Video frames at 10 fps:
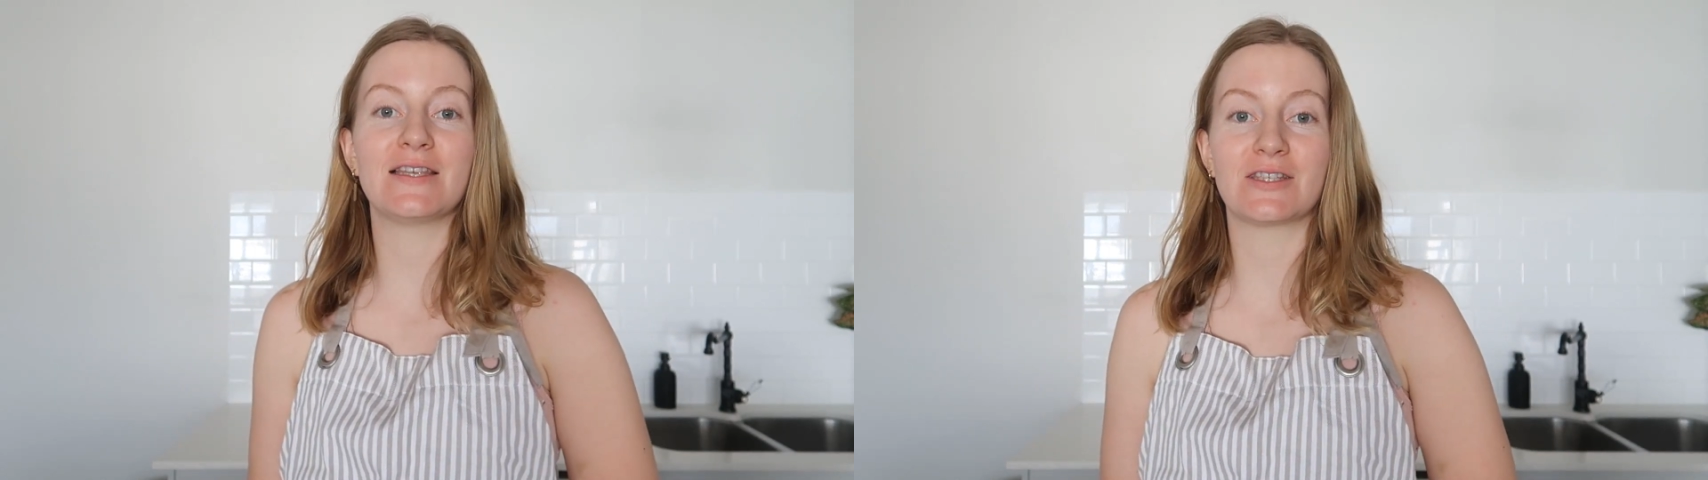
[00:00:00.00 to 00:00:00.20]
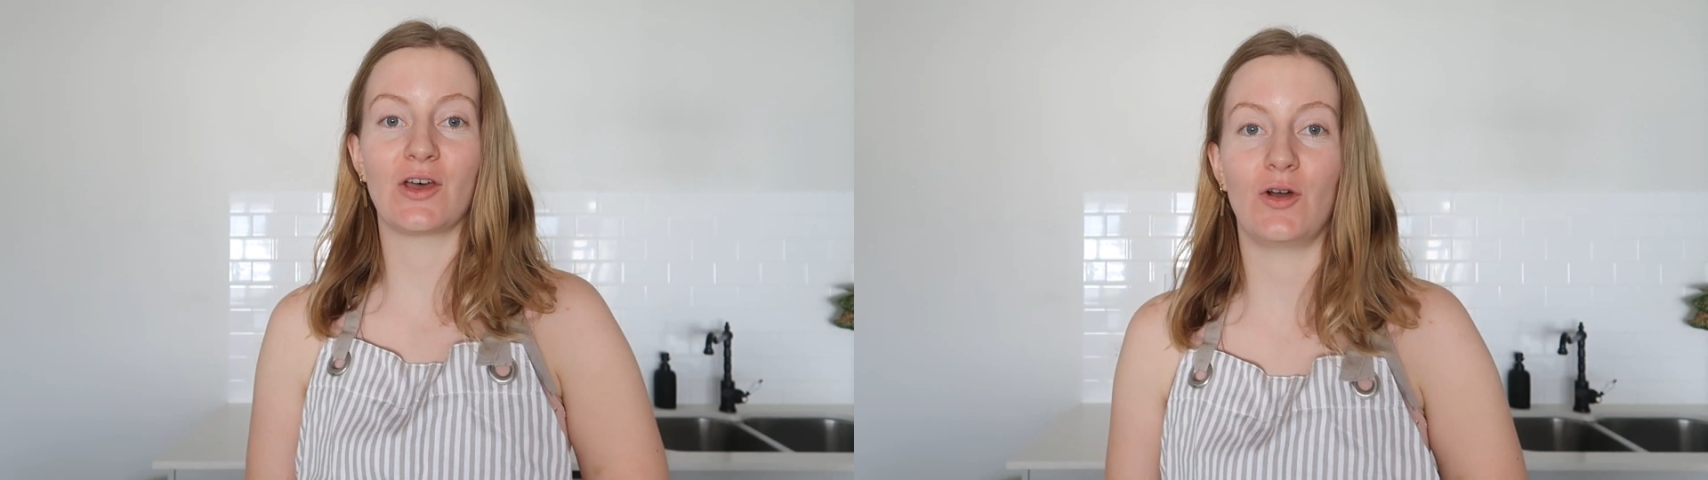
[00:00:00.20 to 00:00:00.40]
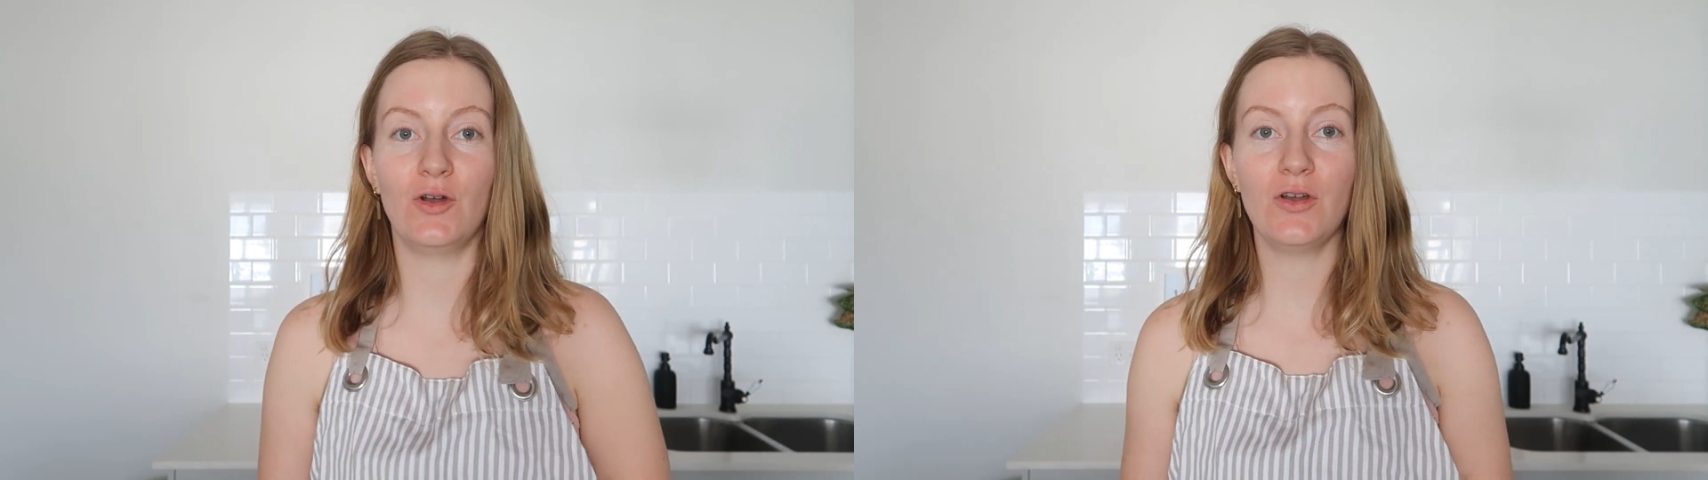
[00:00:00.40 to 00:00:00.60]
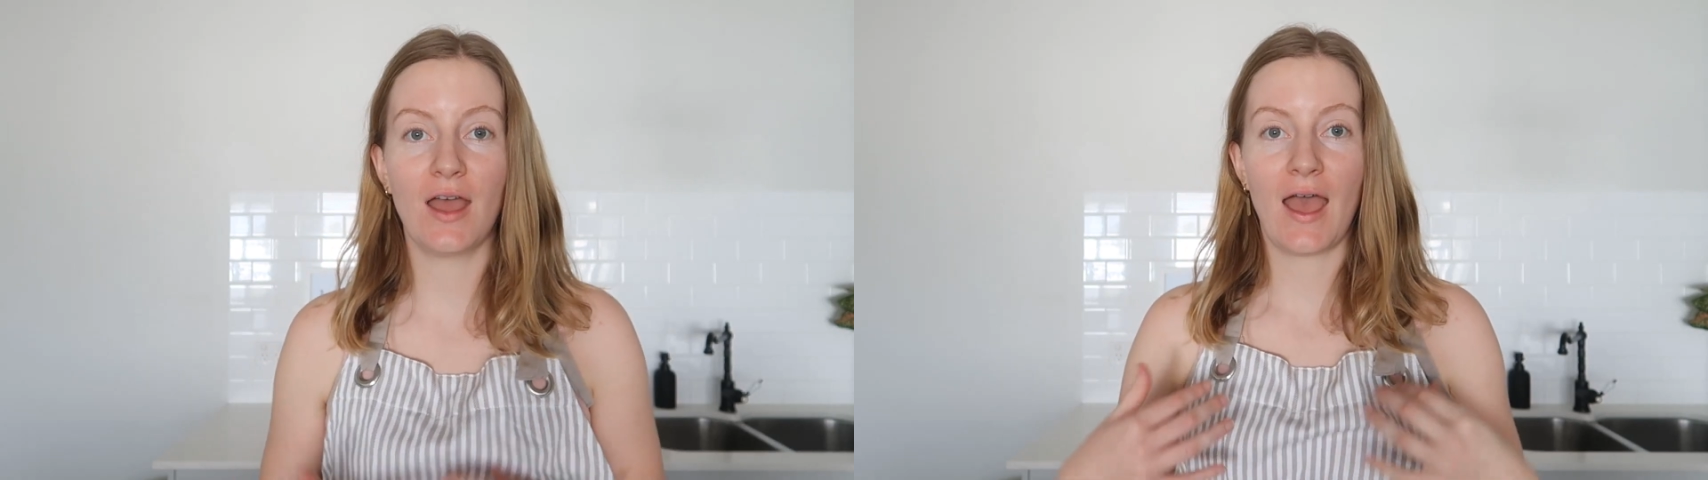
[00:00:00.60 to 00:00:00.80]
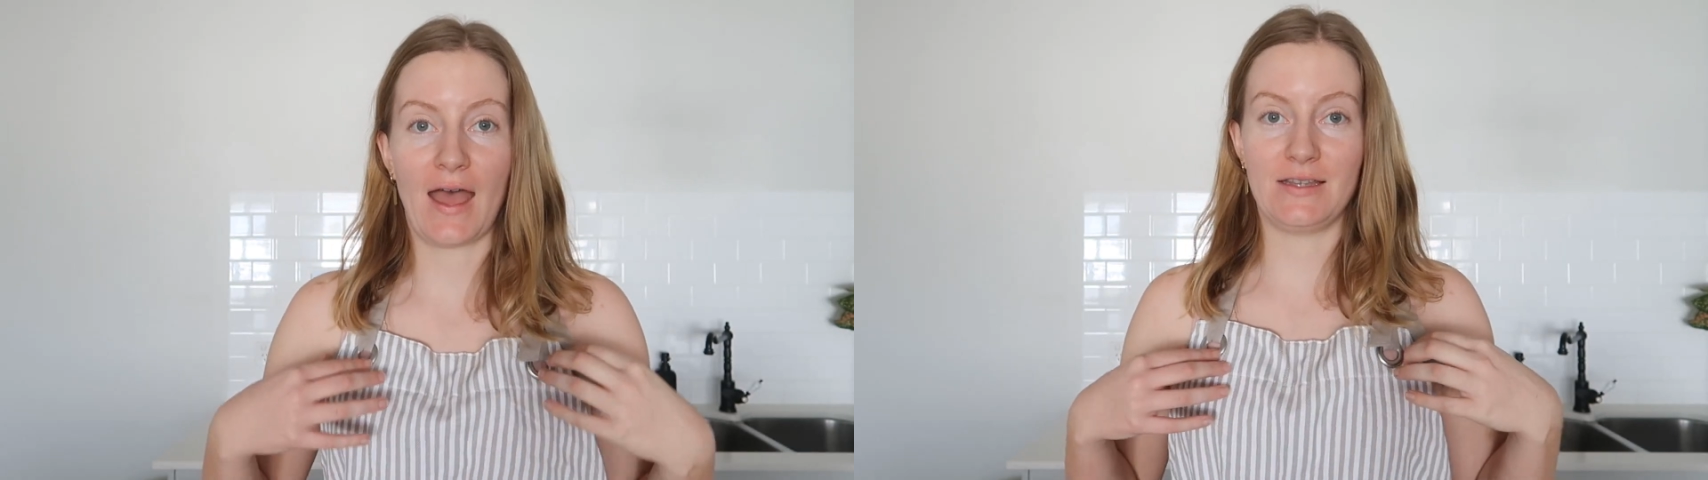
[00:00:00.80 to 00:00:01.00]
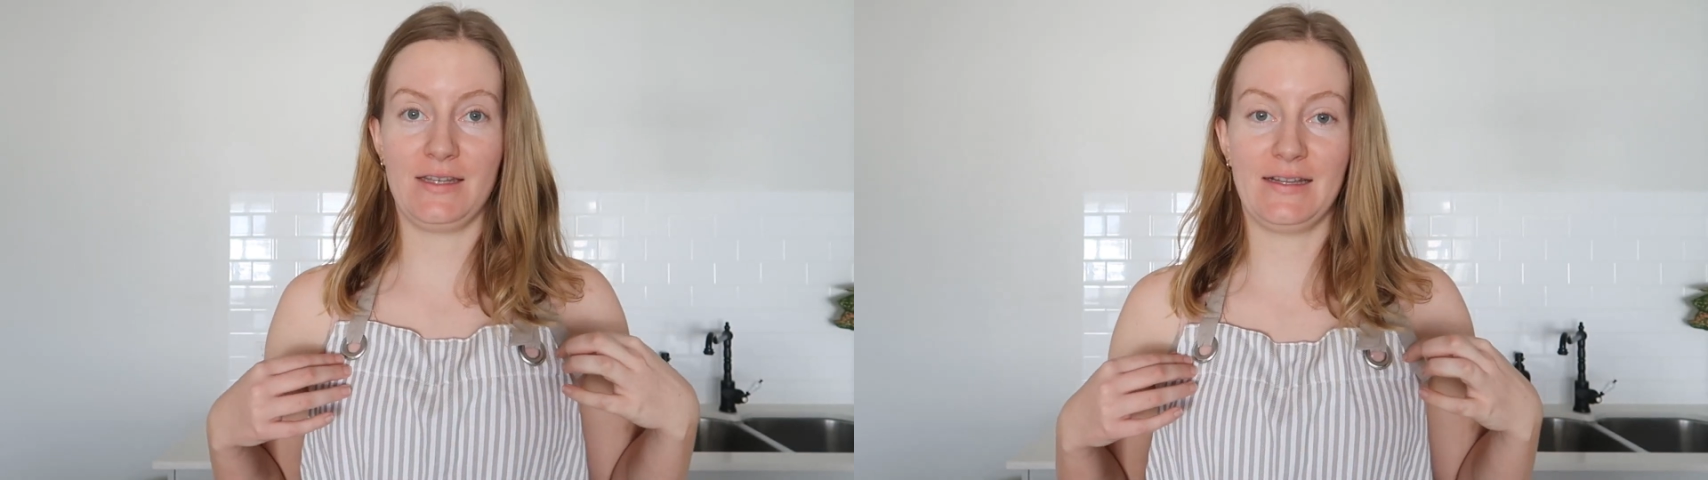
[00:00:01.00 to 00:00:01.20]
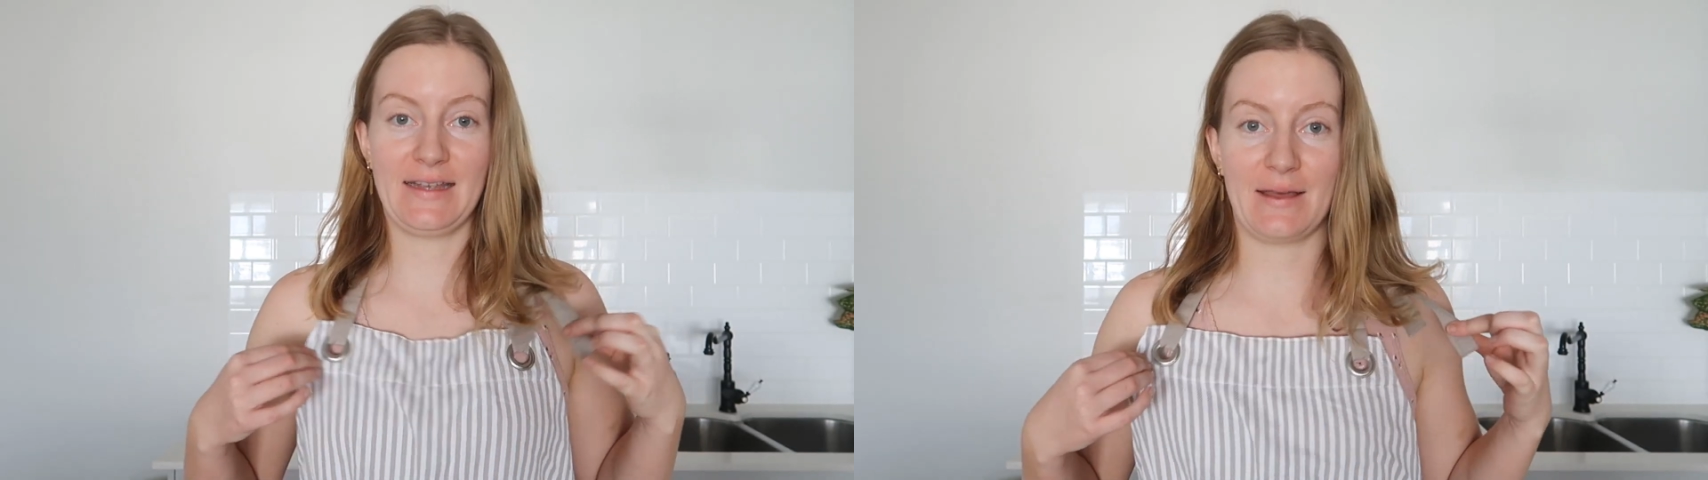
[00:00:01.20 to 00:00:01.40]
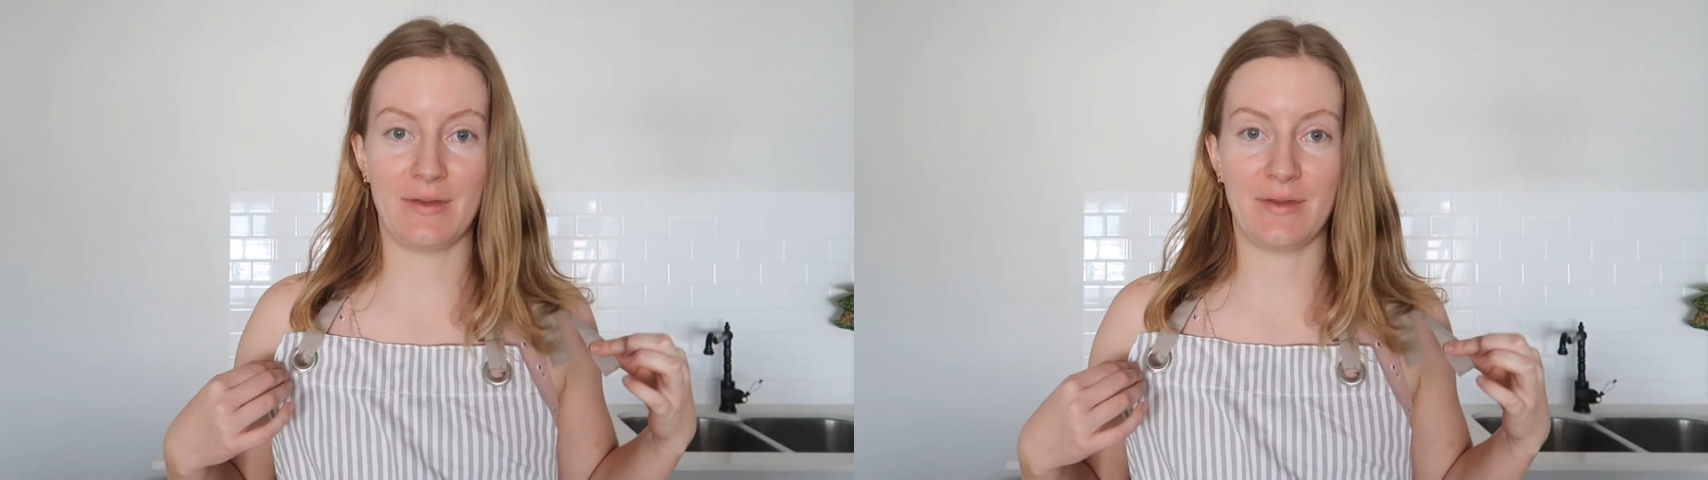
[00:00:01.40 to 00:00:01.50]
so as you can see,